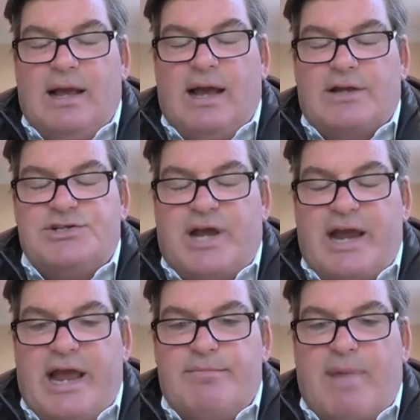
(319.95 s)
uh,
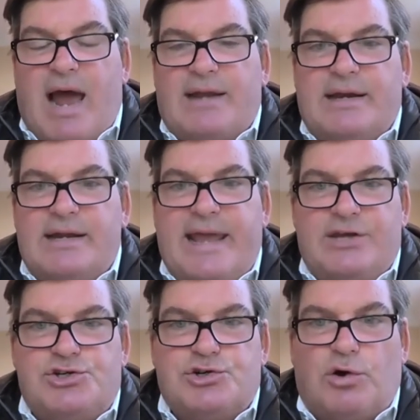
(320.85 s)
J A. Martin and
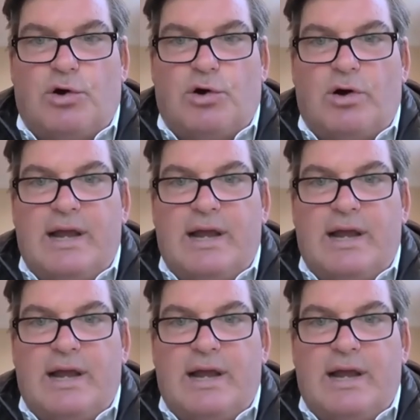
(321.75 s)
Kenshaw.